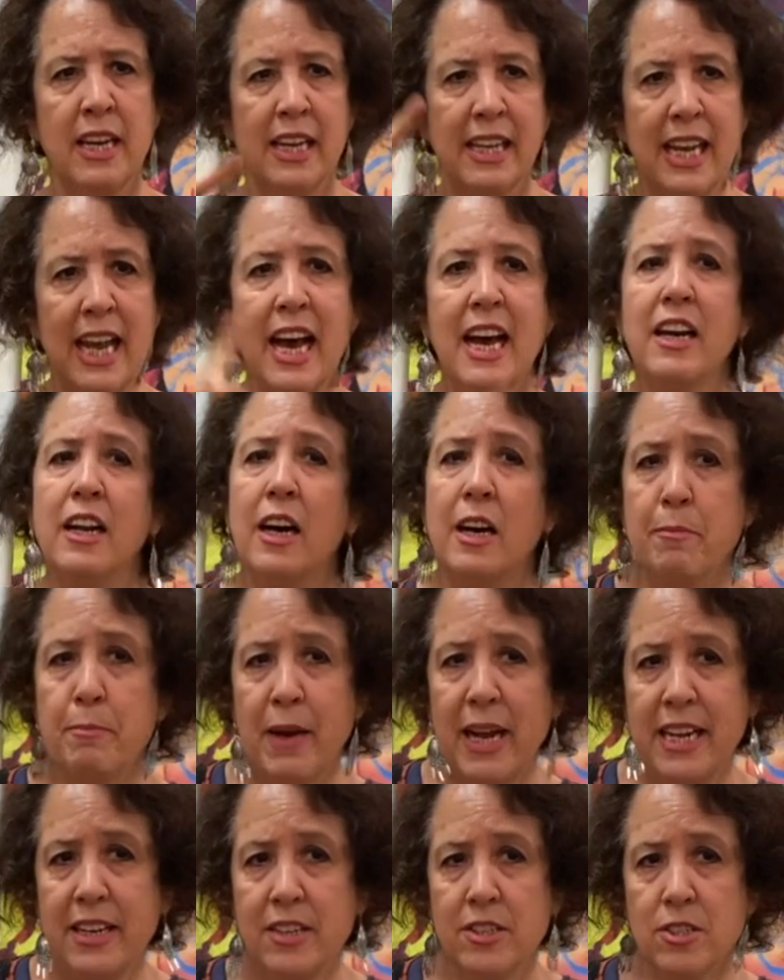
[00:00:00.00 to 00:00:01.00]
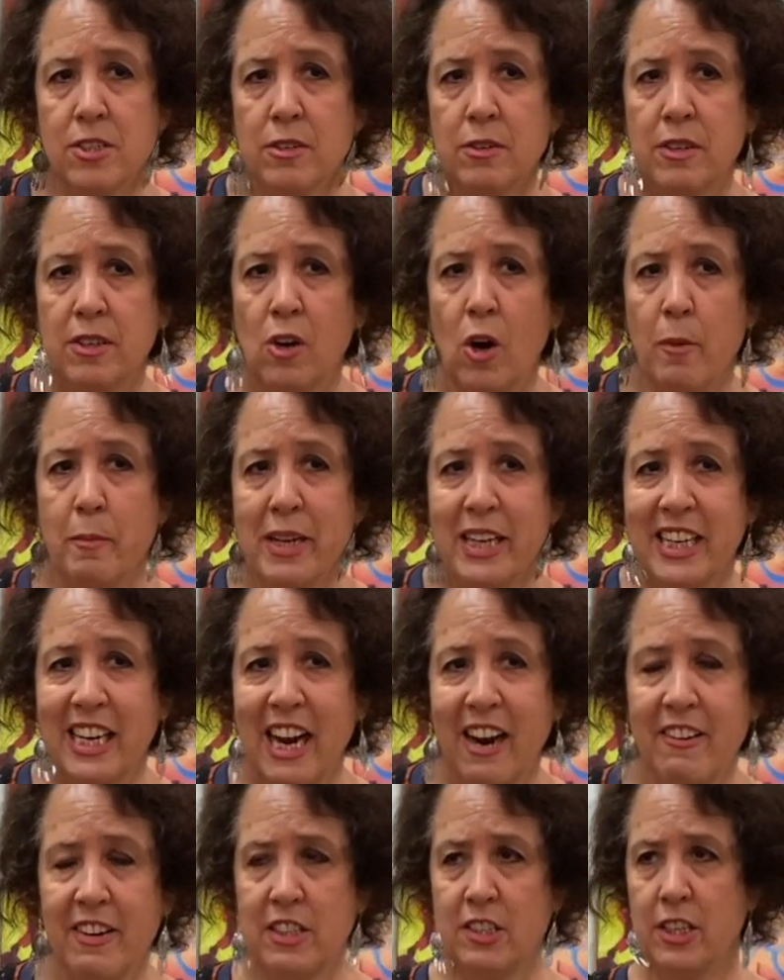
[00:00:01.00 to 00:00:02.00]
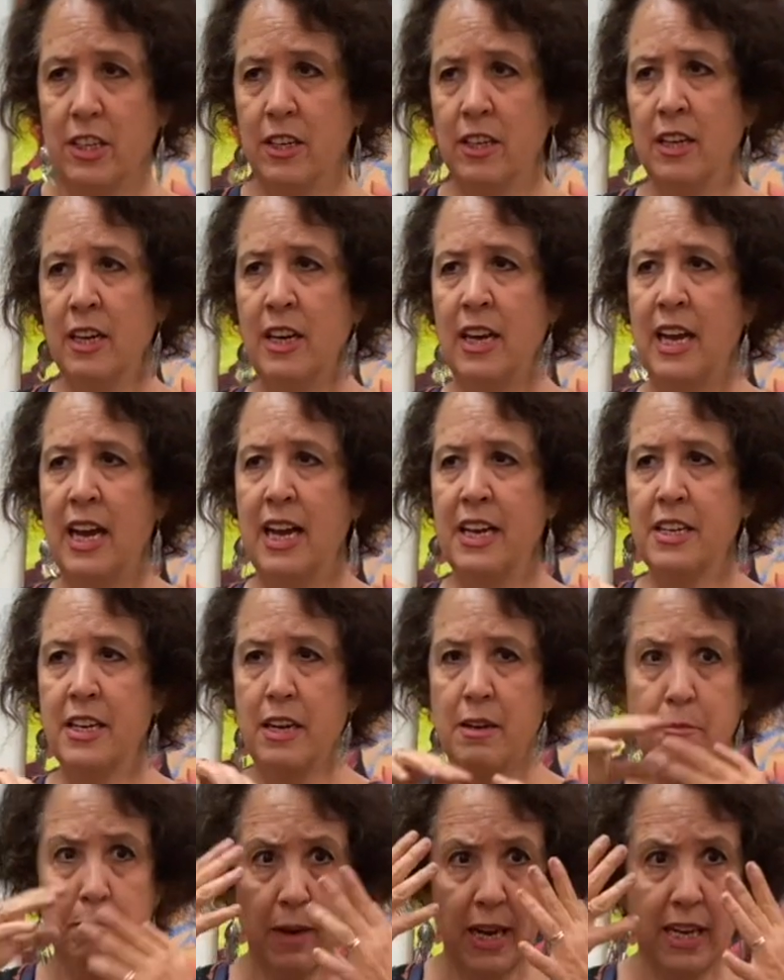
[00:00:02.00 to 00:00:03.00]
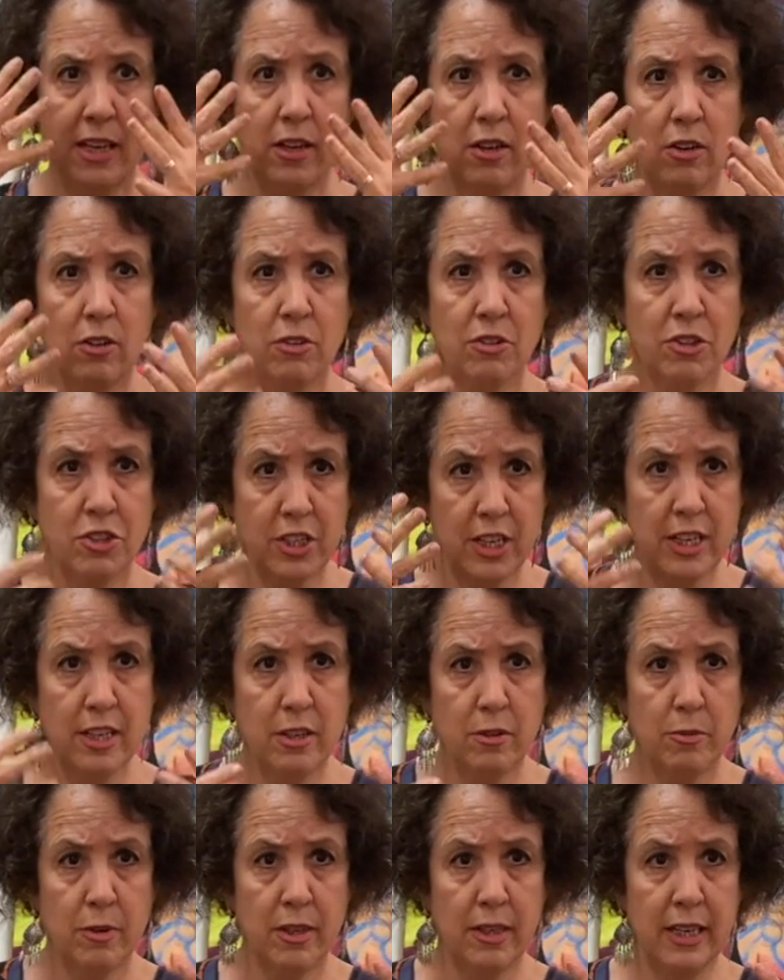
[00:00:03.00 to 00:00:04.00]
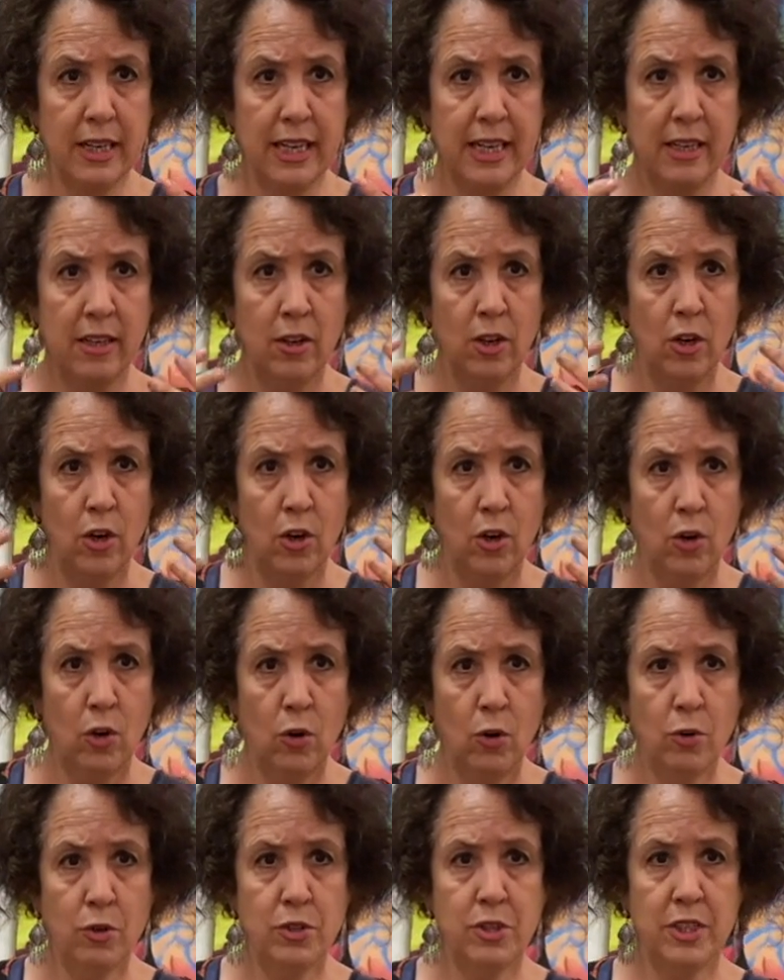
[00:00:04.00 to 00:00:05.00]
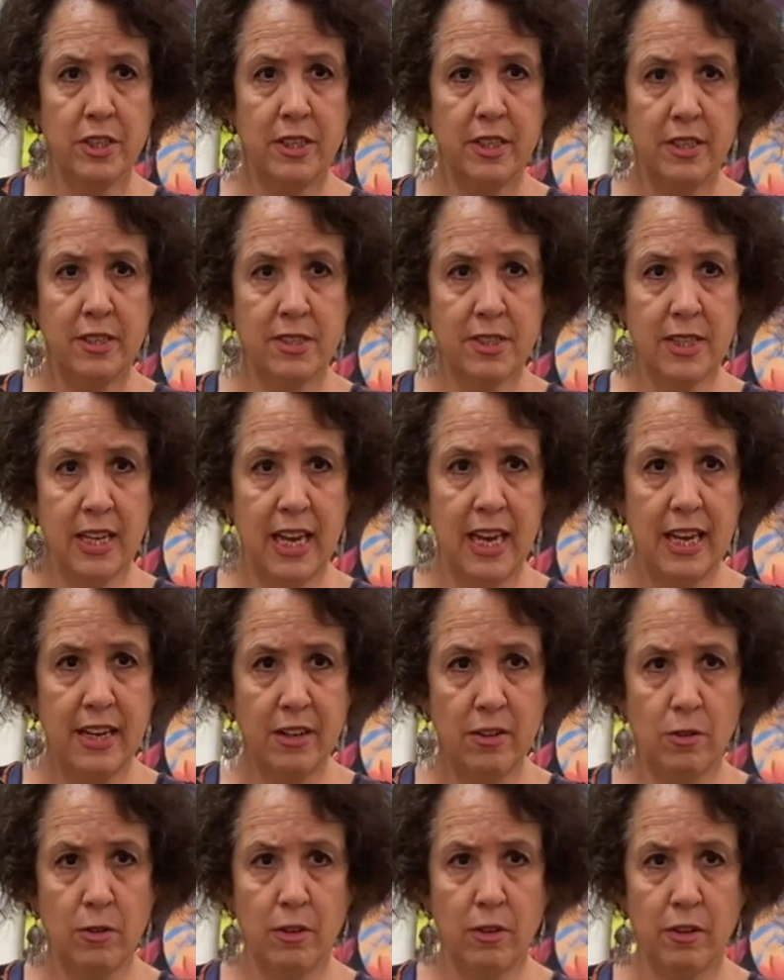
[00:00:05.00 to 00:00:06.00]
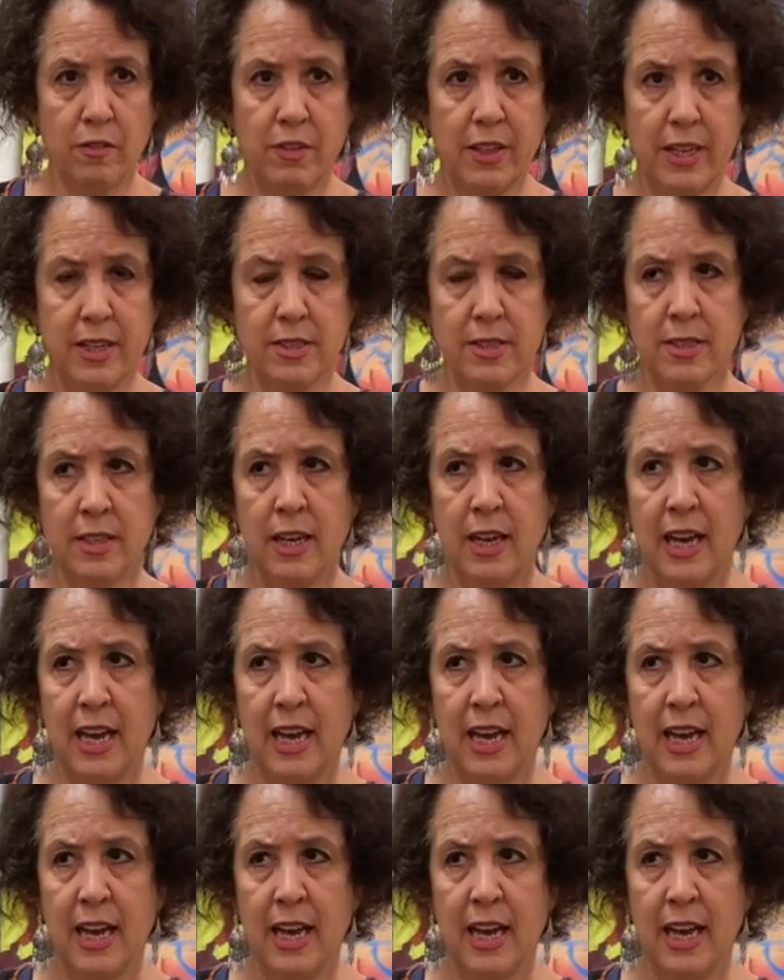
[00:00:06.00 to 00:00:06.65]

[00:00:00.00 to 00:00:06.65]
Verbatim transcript: can I paint this comic character and yet make her look genuinely haunted and sad and all of this?